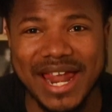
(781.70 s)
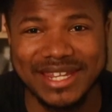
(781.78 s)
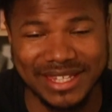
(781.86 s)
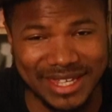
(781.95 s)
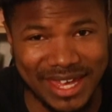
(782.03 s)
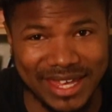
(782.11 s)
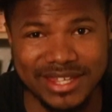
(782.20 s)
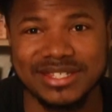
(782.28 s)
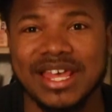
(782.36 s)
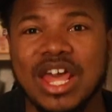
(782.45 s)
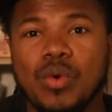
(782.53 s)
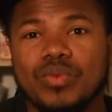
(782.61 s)
out of the
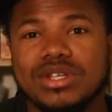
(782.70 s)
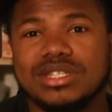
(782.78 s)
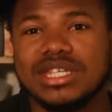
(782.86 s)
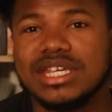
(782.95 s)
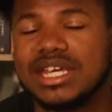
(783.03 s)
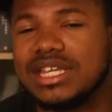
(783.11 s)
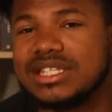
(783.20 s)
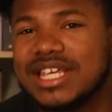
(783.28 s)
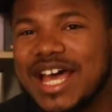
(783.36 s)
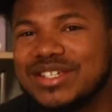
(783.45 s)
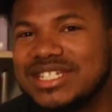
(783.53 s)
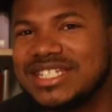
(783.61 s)
case. We see
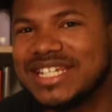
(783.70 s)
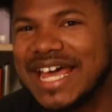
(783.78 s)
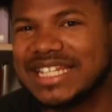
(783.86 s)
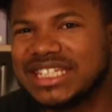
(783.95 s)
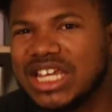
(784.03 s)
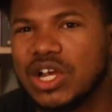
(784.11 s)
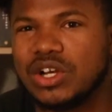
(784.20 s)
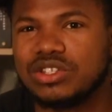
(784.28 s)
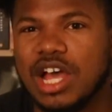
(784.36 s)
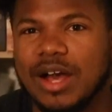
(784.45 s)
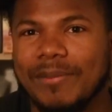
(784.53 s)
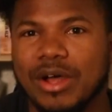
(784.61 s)
anytime she's not there, they're
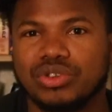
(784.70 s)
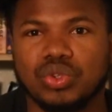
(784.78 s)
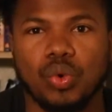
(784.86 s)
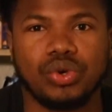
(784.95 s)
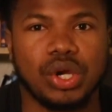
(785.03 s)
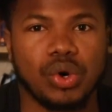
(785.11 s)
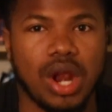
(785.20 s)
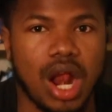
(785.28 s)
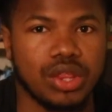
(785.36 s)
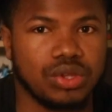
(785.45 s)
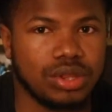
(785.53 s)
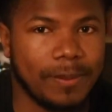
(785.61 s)
talking about throwing her
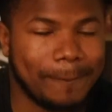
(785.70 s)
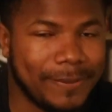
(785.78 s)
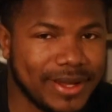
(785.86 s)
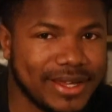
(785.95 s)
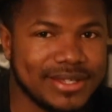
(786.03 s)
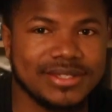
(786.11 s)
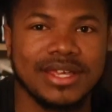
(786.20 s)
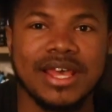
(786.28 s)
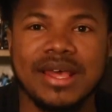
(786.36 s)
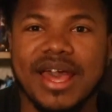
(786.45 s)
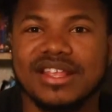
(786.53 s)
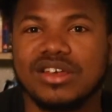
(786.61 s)
under the bus.
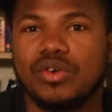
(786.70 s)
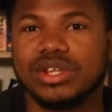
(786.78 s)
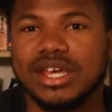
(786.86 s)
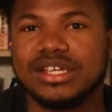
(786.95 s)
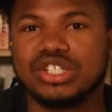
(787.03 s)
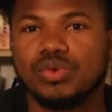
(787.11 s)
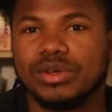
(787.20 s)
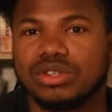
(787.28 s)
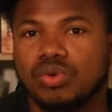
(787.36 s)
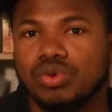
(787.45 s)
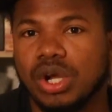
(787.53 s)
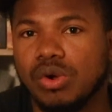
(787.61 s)
And the only issue with
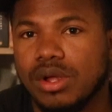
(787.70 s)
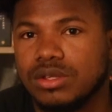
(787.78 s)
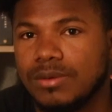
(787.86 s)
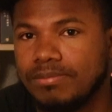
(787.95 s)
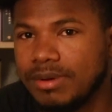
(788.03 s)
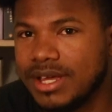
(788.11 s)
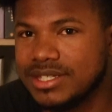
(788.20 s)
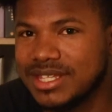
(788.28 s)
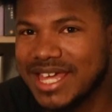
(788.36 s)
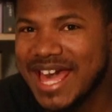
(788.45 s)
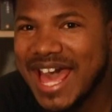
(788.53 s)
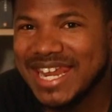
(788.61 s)
throwing her under the bus,
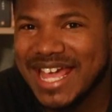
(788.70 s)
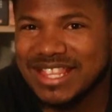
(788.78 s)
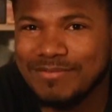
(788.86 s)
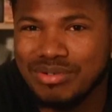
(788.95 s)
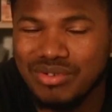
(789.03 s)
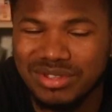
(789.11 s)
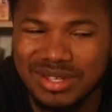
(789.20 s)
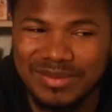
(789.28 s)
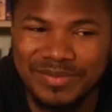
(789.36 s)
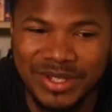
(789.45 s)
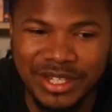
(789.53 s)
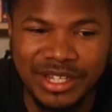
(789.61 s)
they kind of have to pull
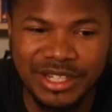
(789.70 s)
them,